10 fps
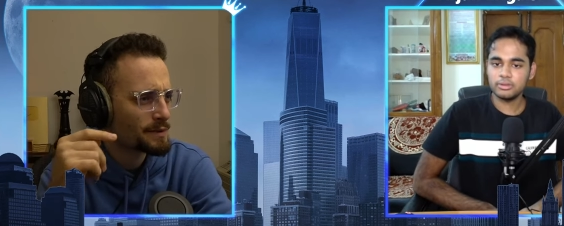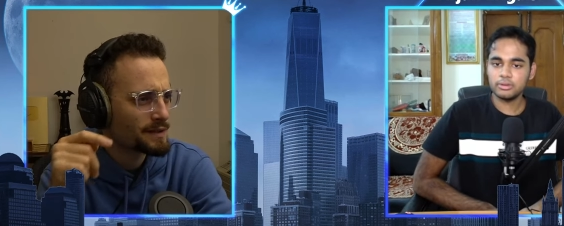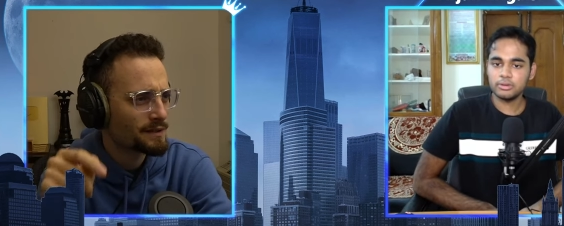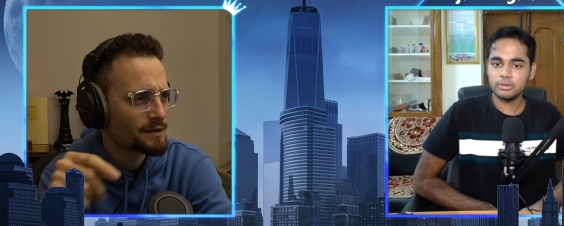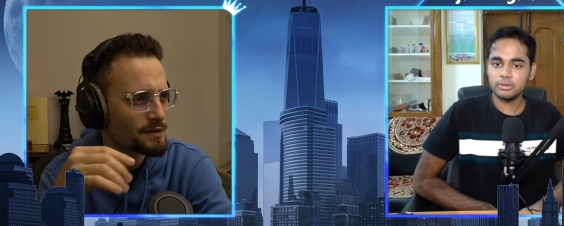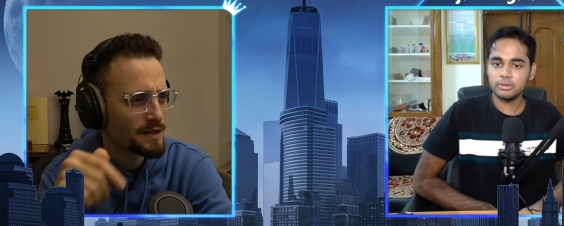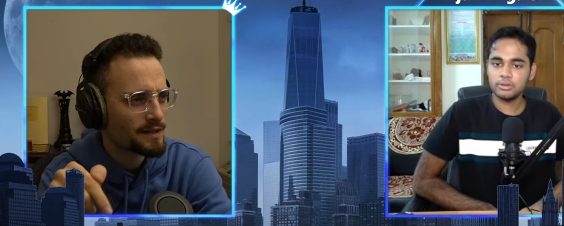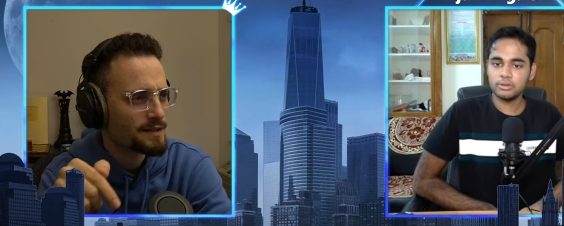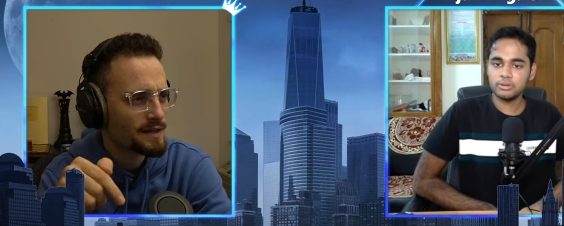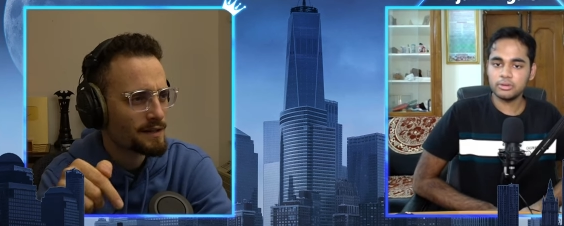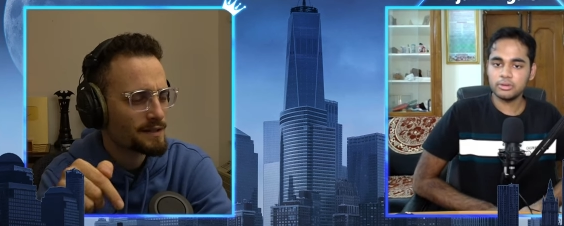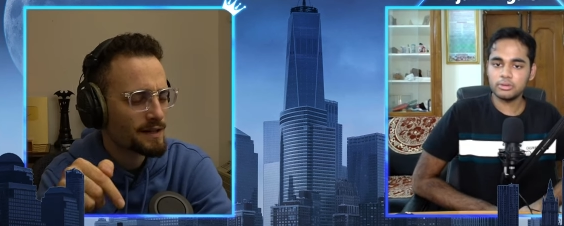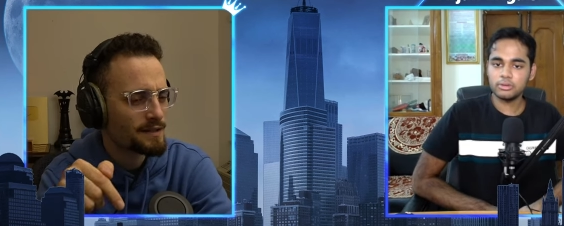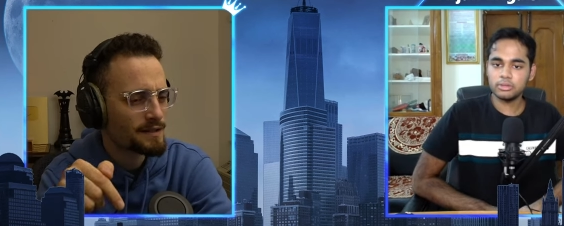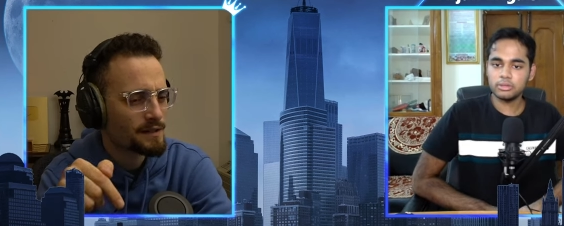Speaker 1: but there's like a, a
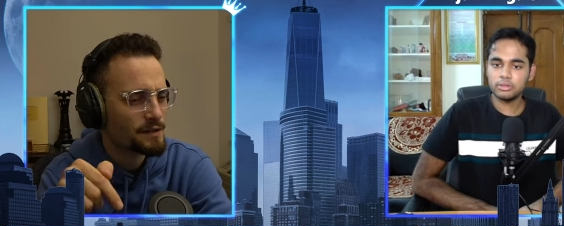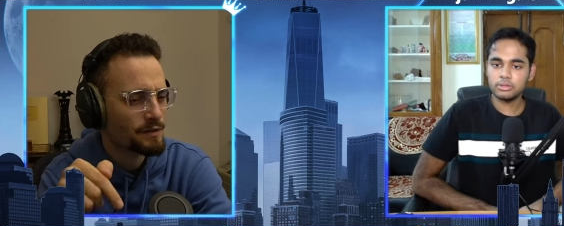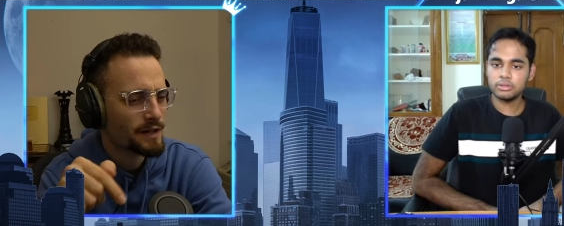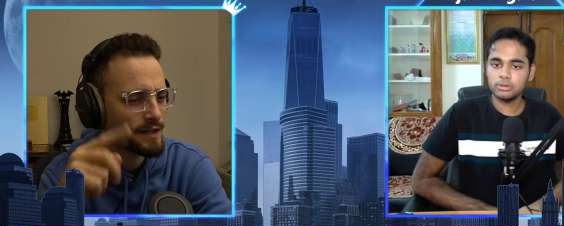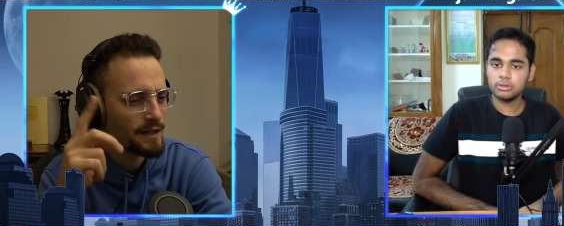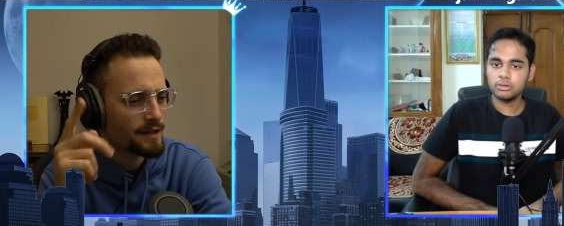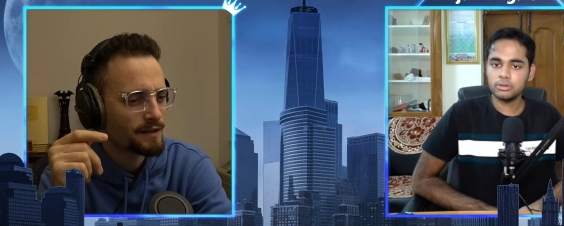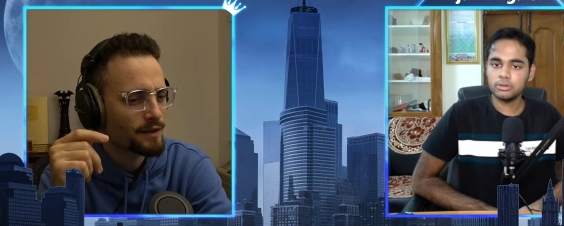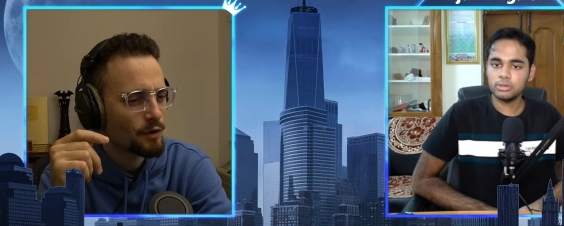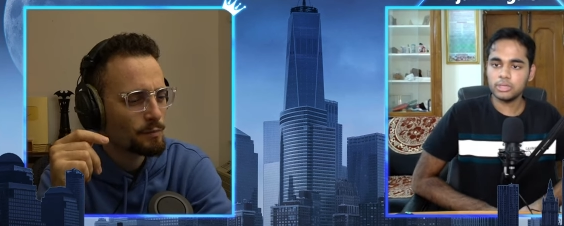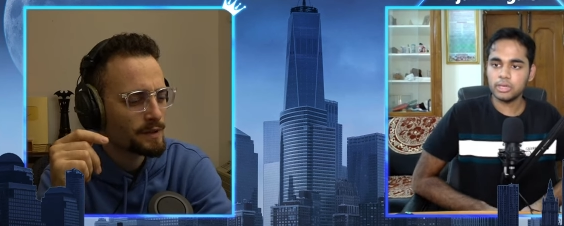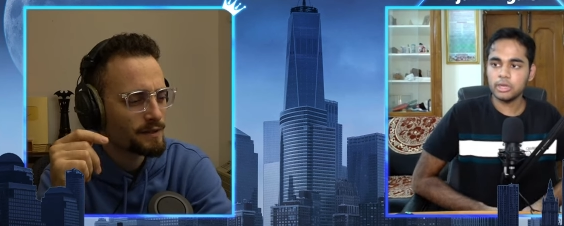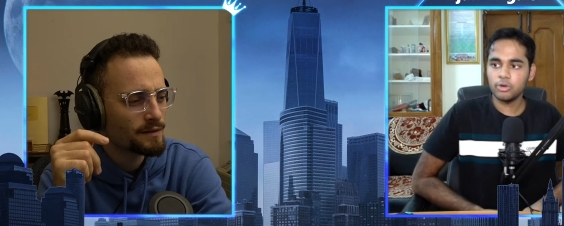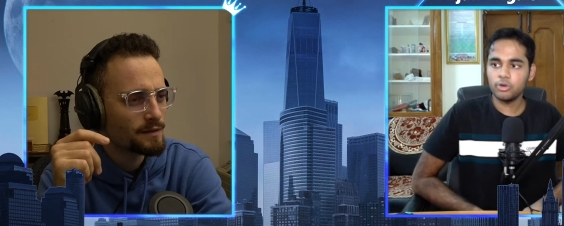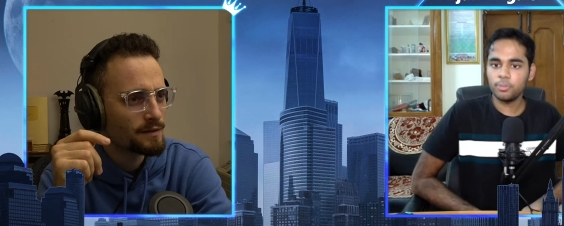second section, right? Like I think the
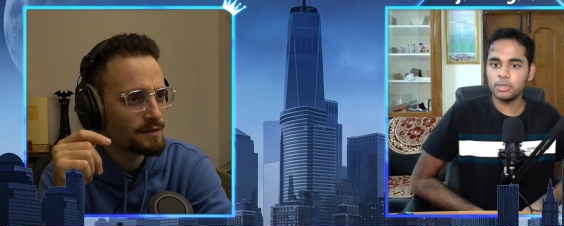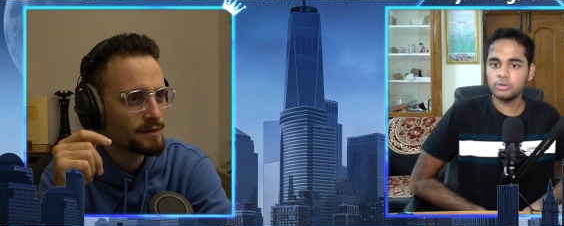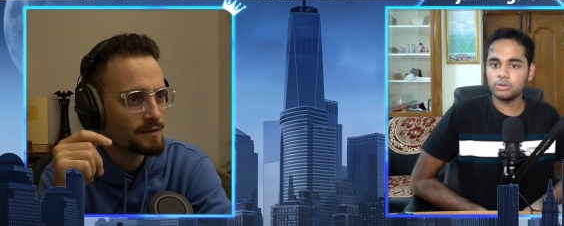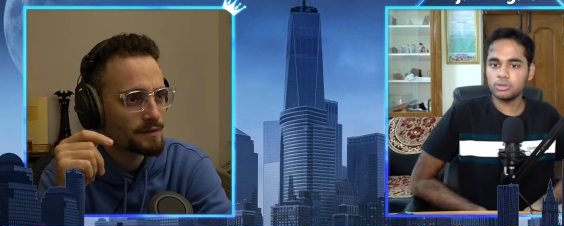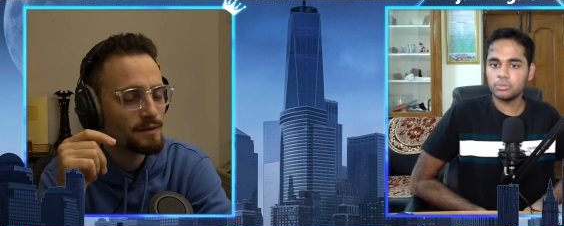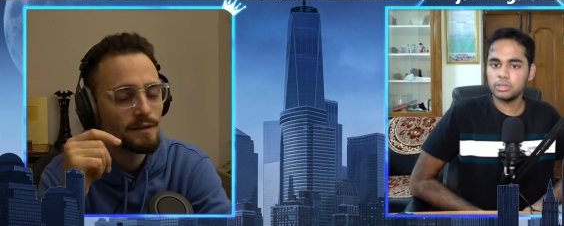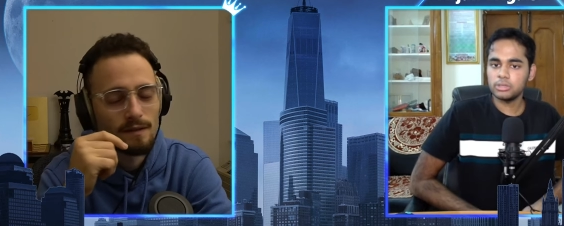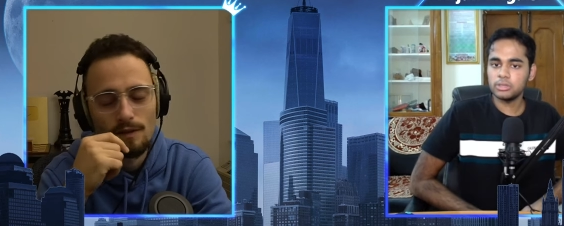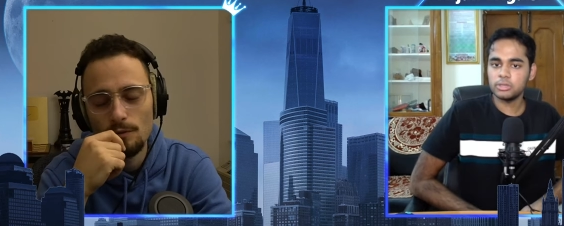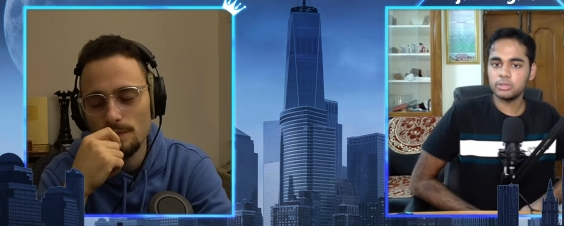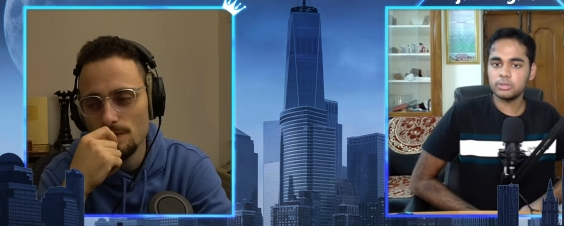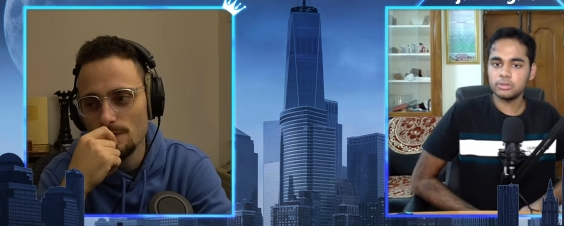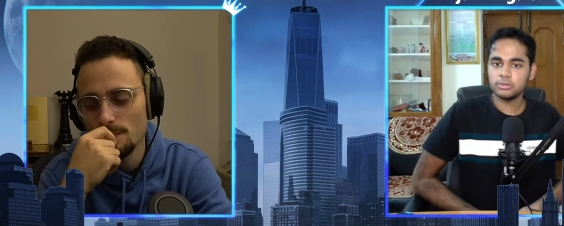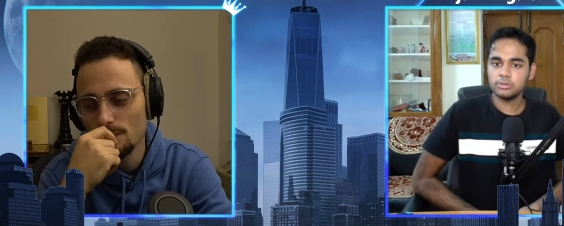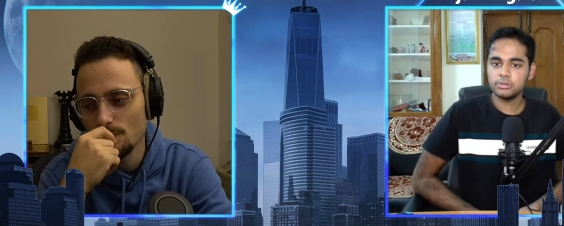Open. Yeah,
Speaker 2: open tournament.
Speaker 1: The Open
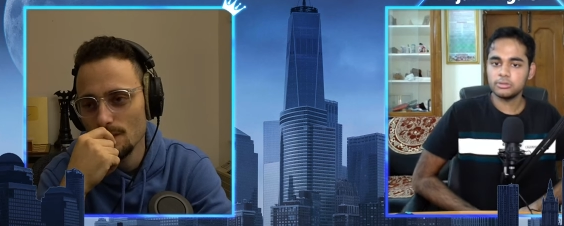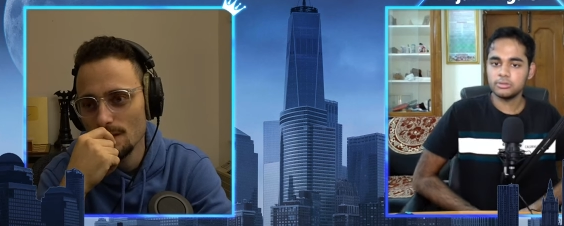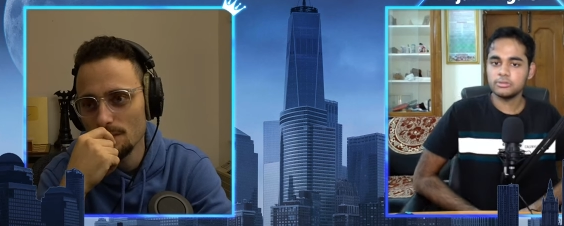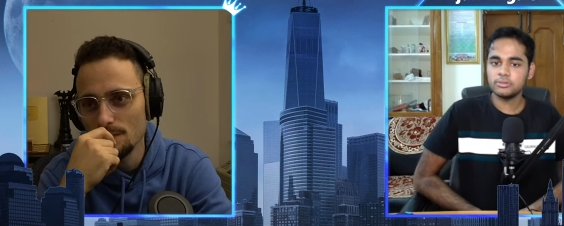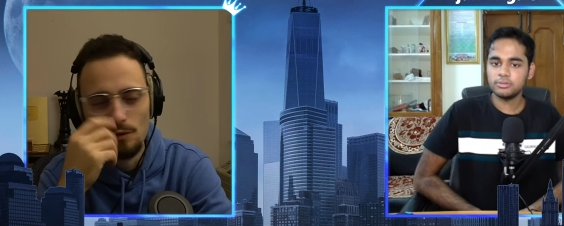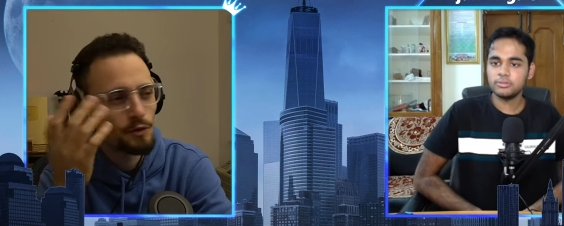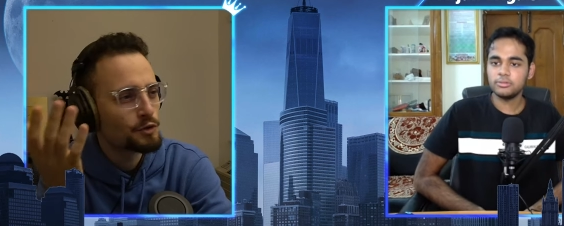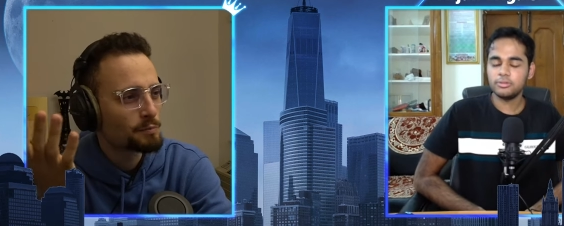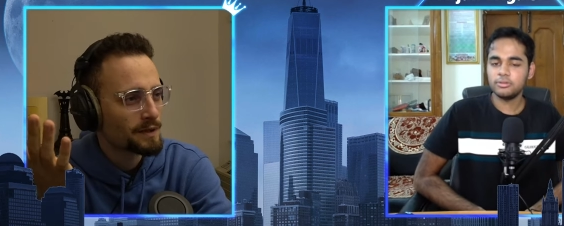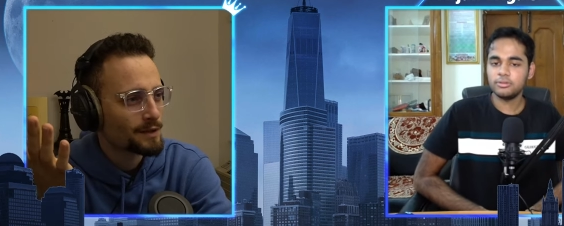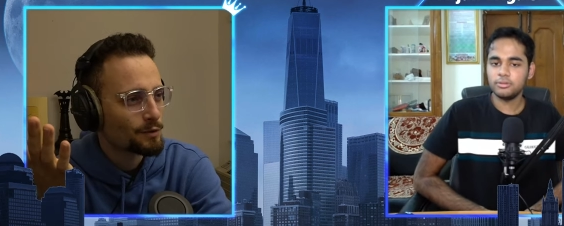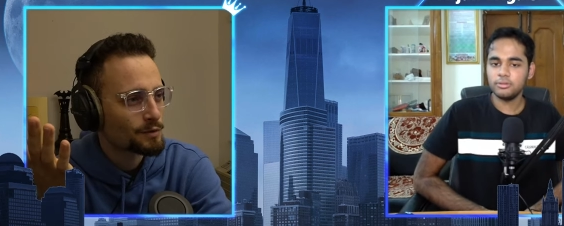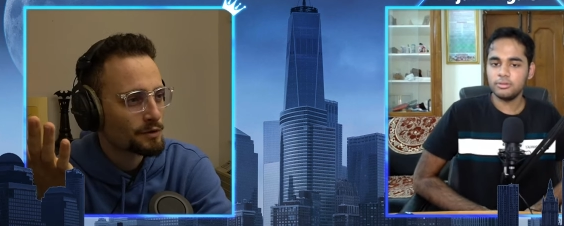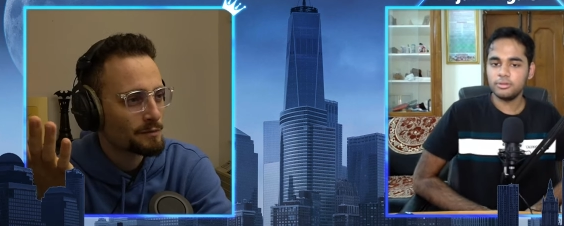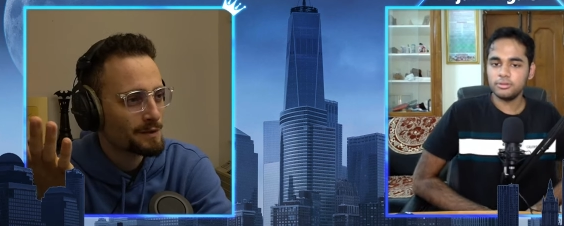tournament. Wow. So did you play the
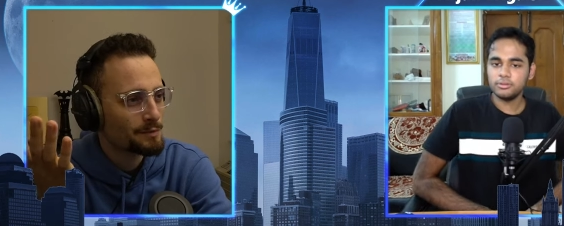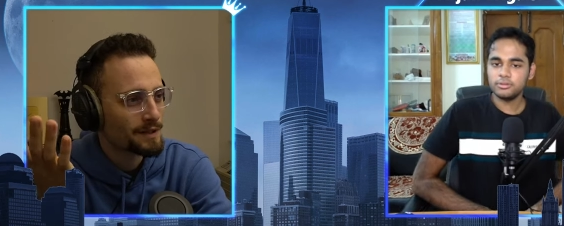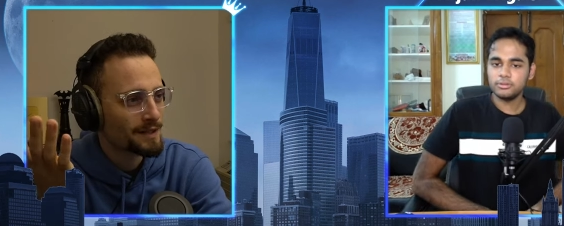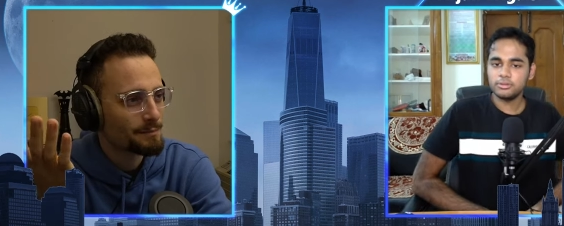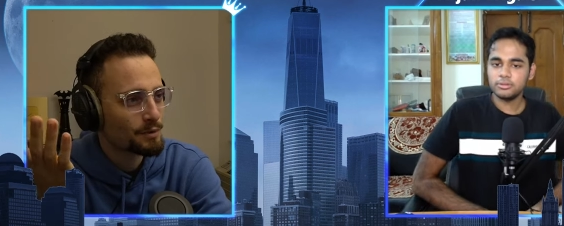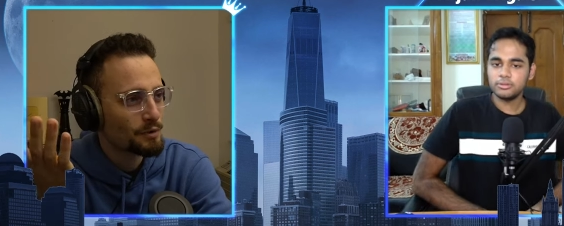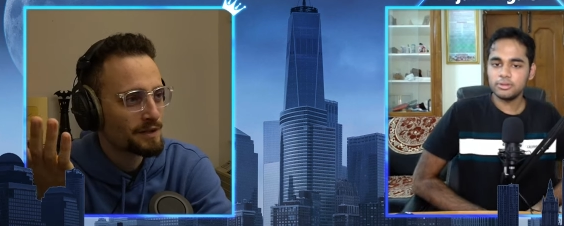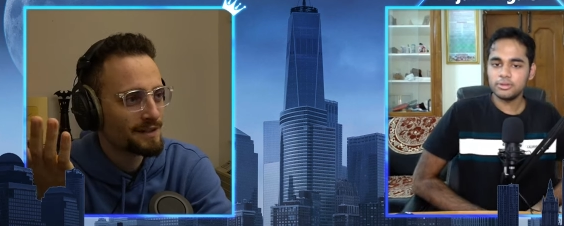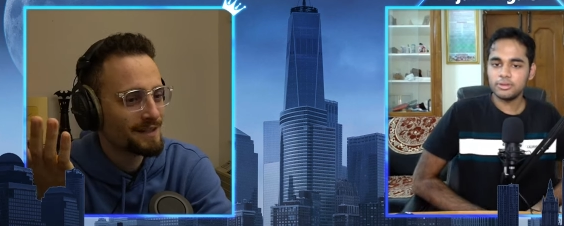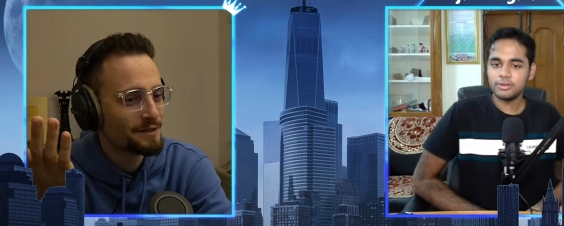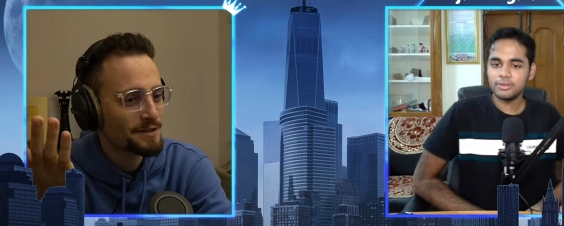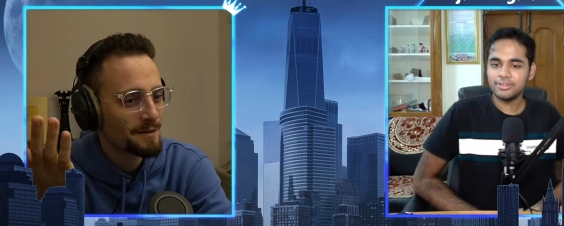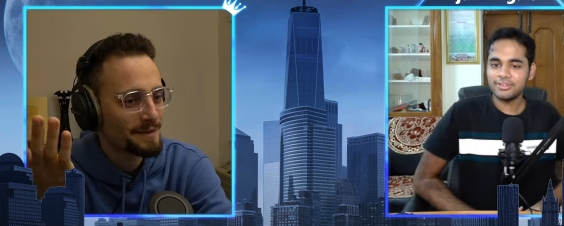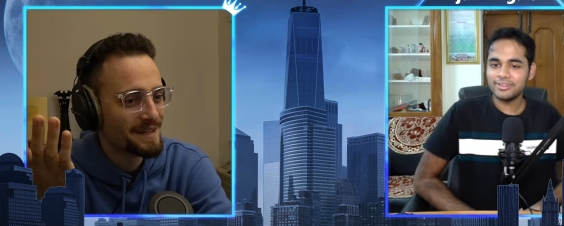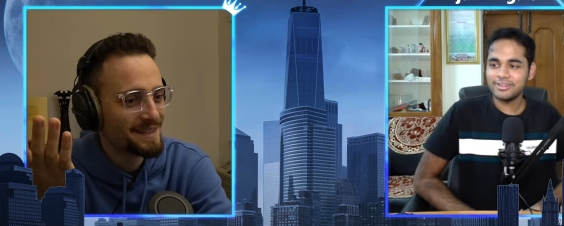whole tournament with like a broken knee or something?